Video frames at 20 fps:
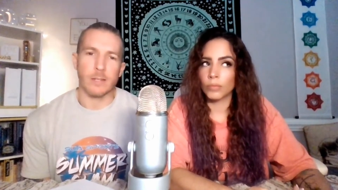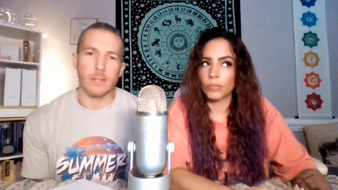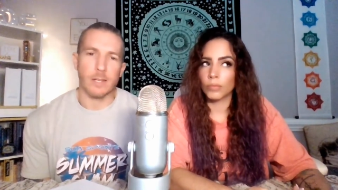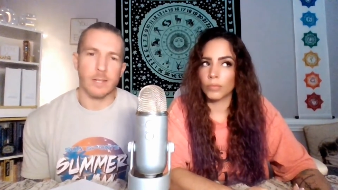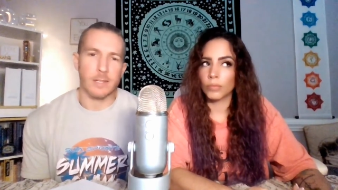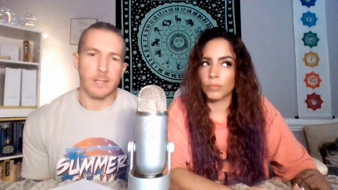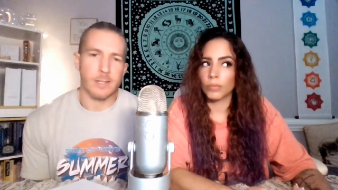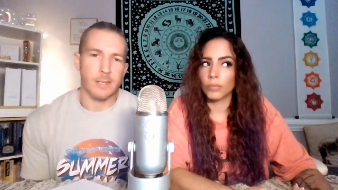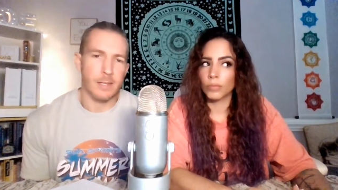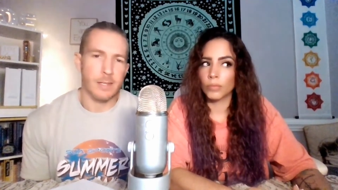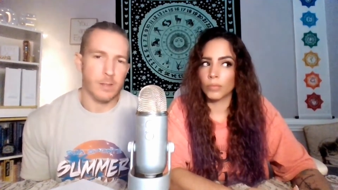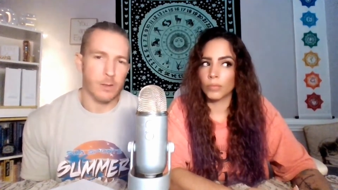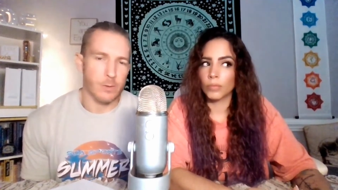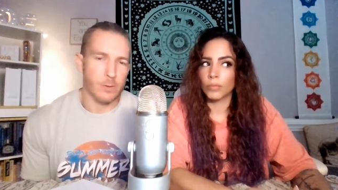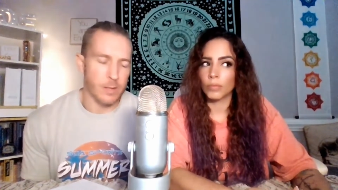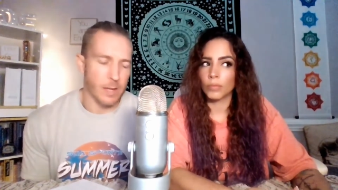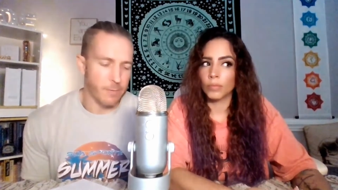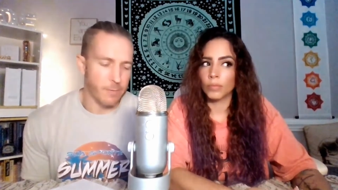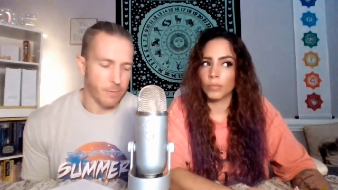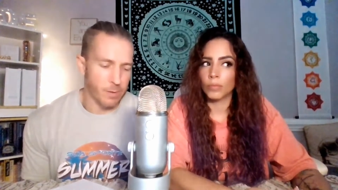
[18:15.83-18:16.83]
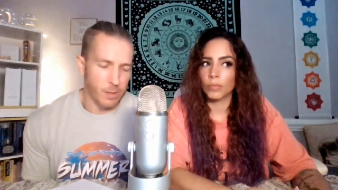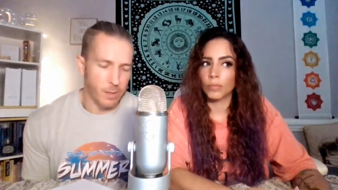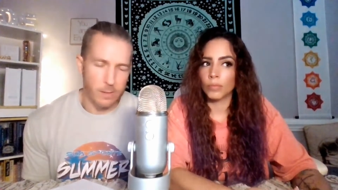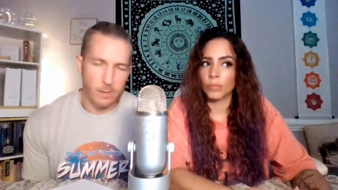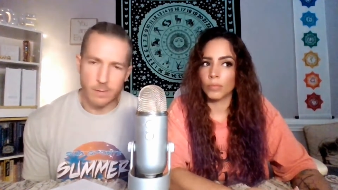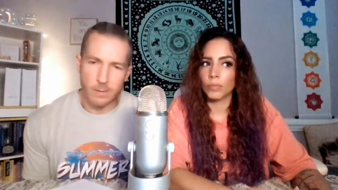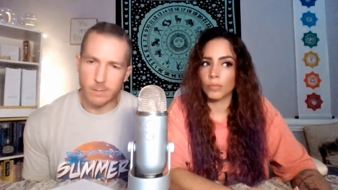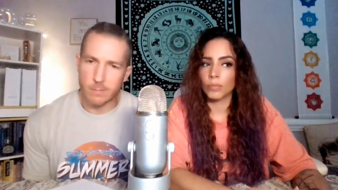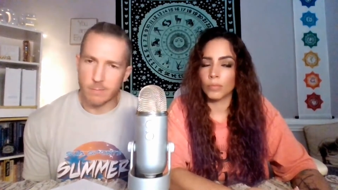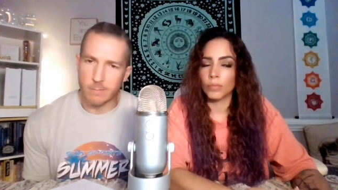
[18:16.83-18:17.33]
Speaker 1: and, and seeing those
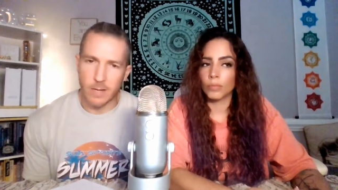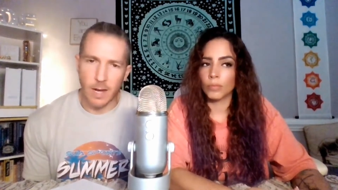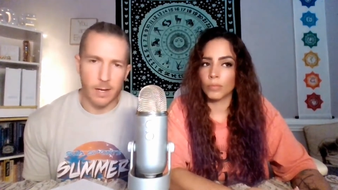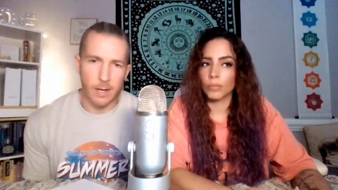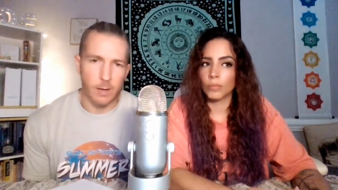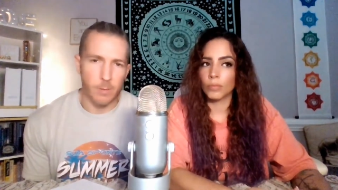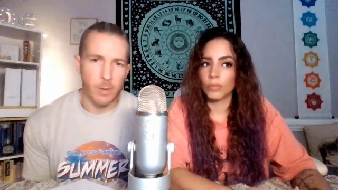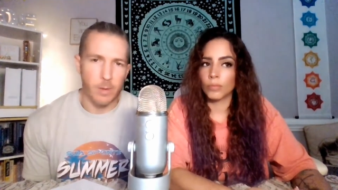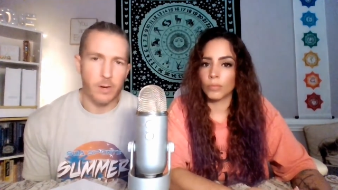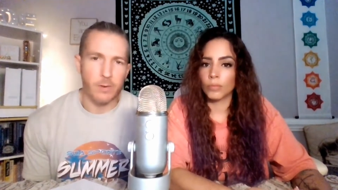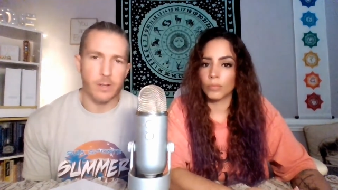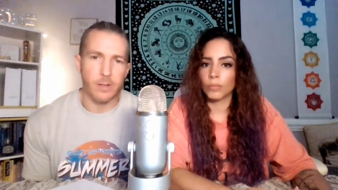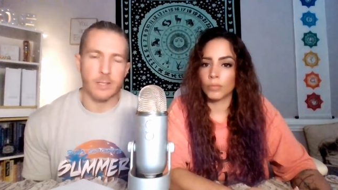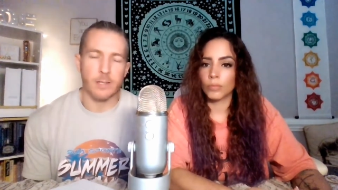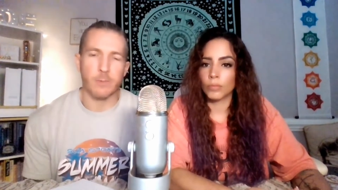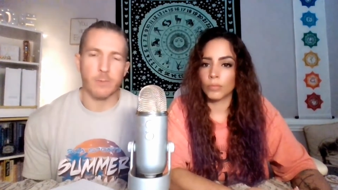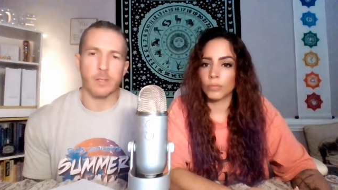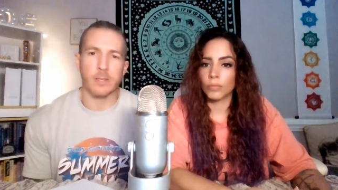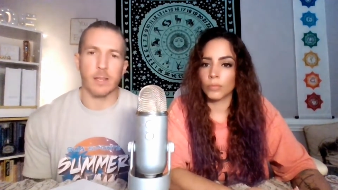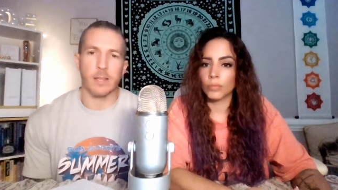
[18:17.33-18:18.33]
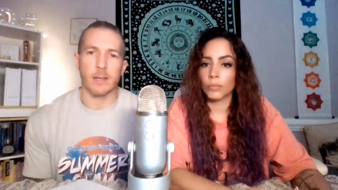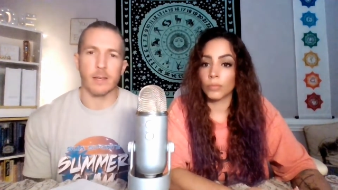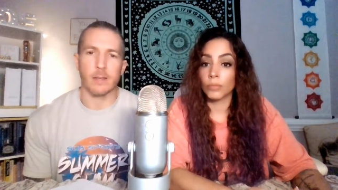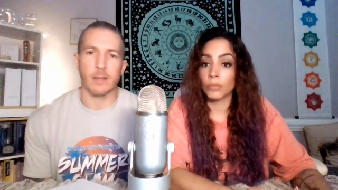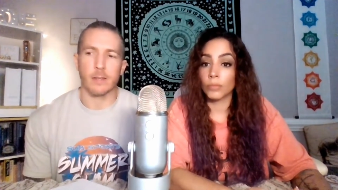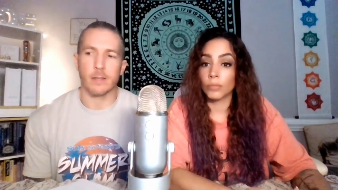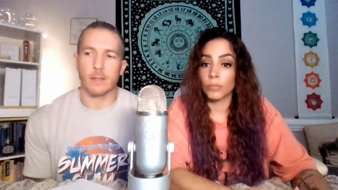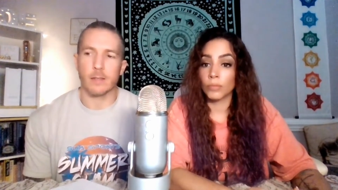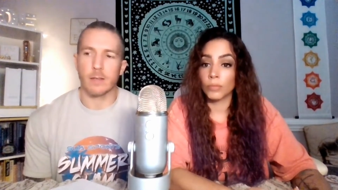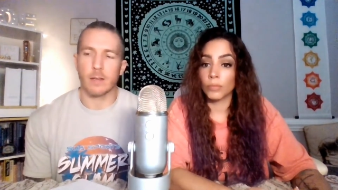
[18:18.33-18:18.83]
Netflix documentaries, it was like,
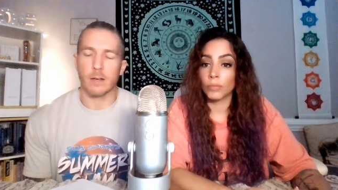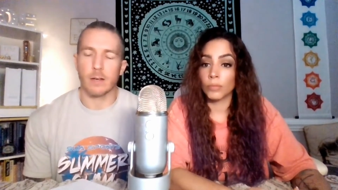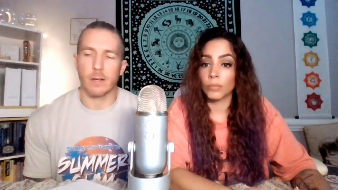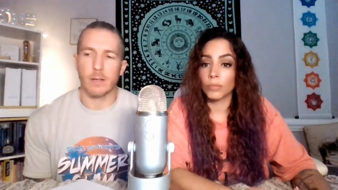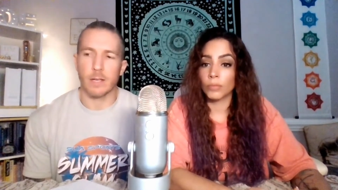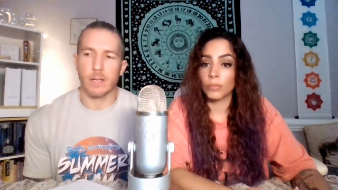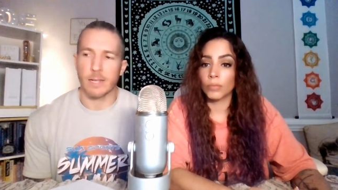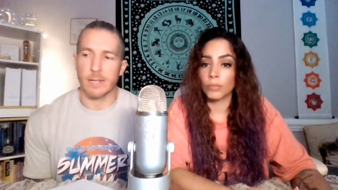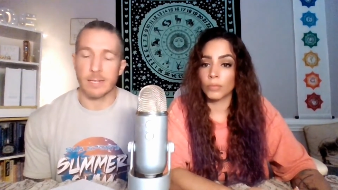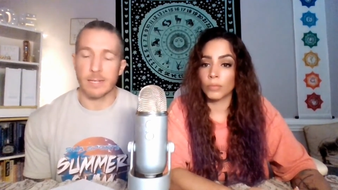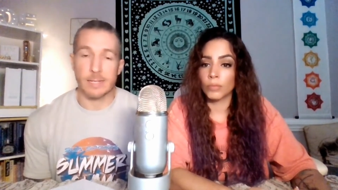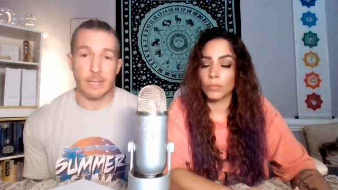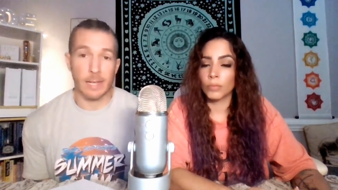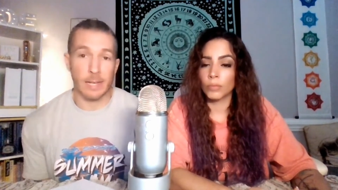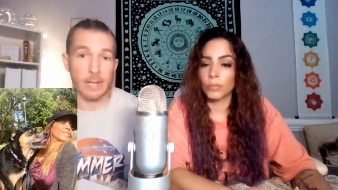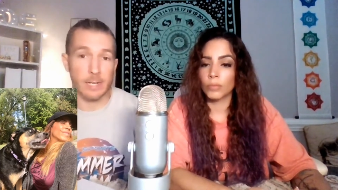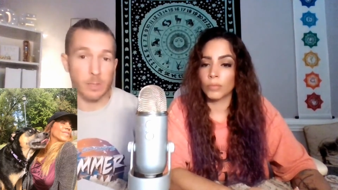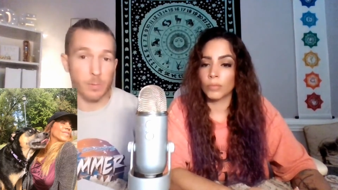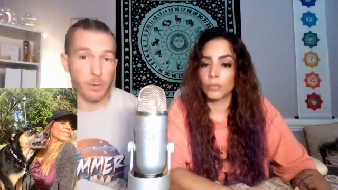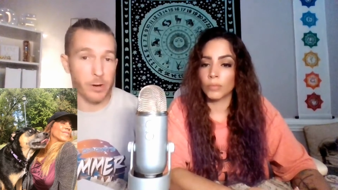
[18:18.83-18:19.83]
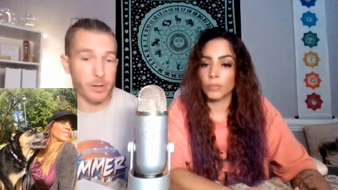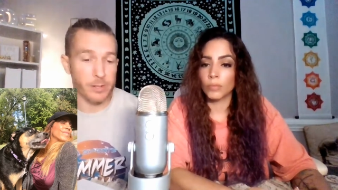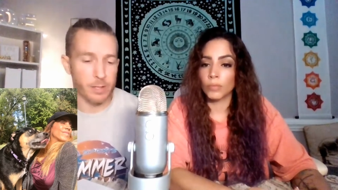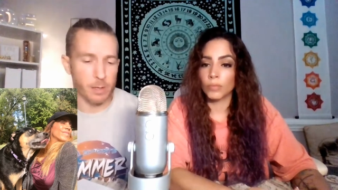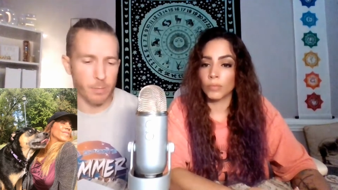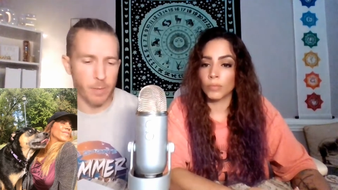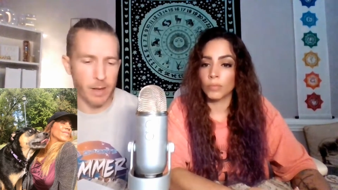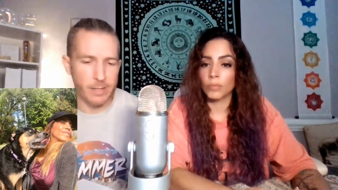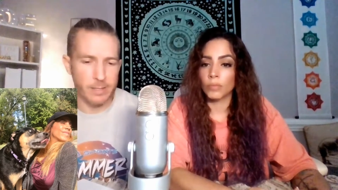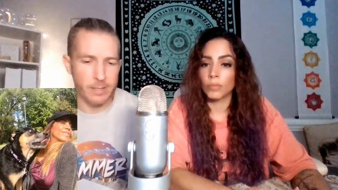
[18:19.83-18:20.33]
and seeing and experiencing
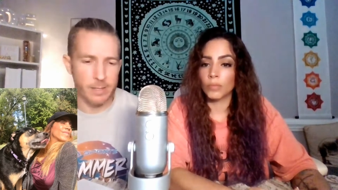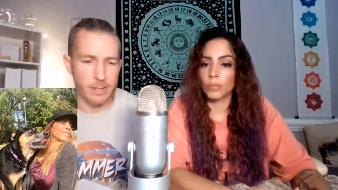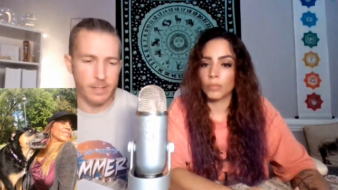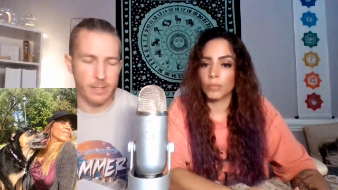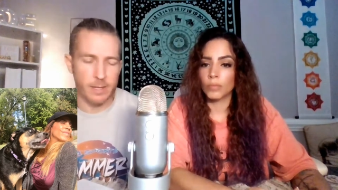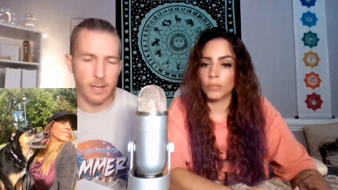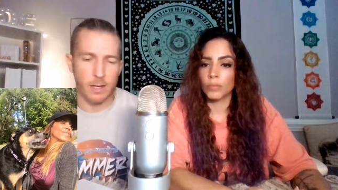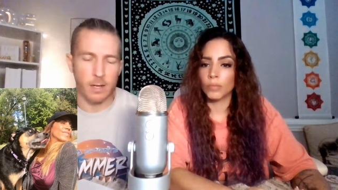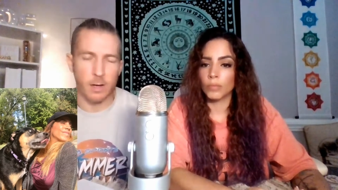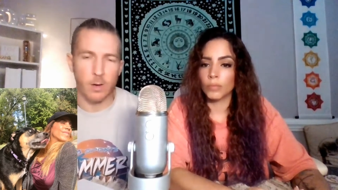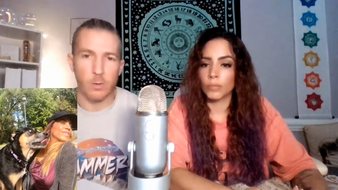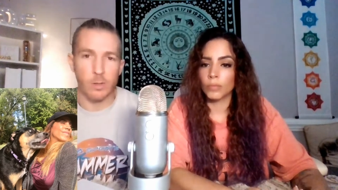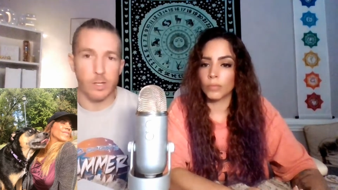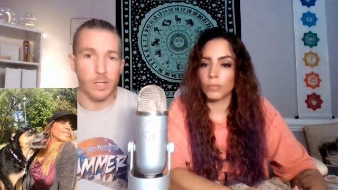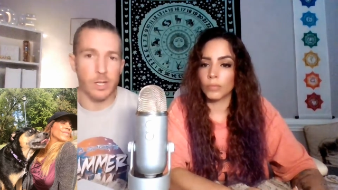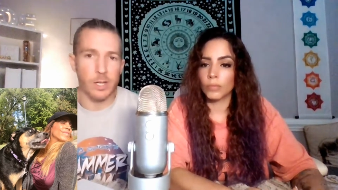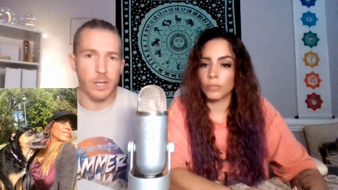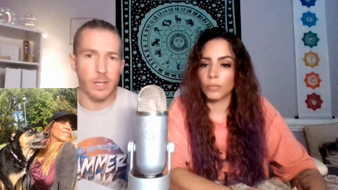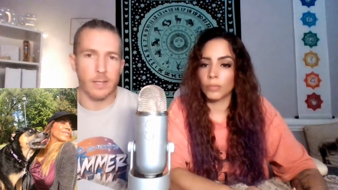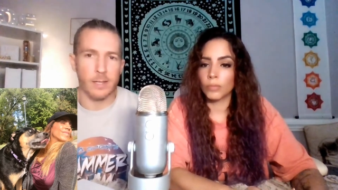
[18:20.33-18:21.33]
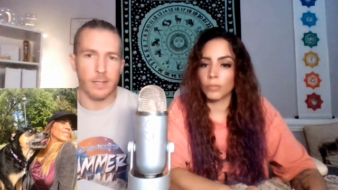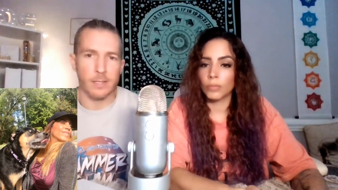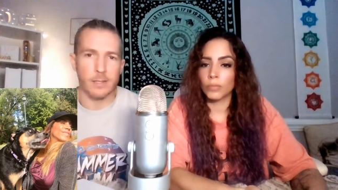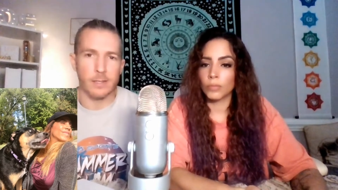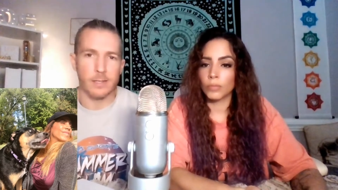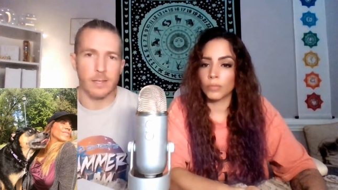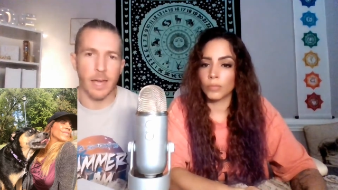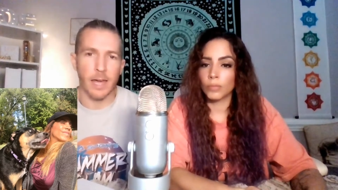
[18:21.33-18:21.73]
Betsy, it's like, holy shit, like this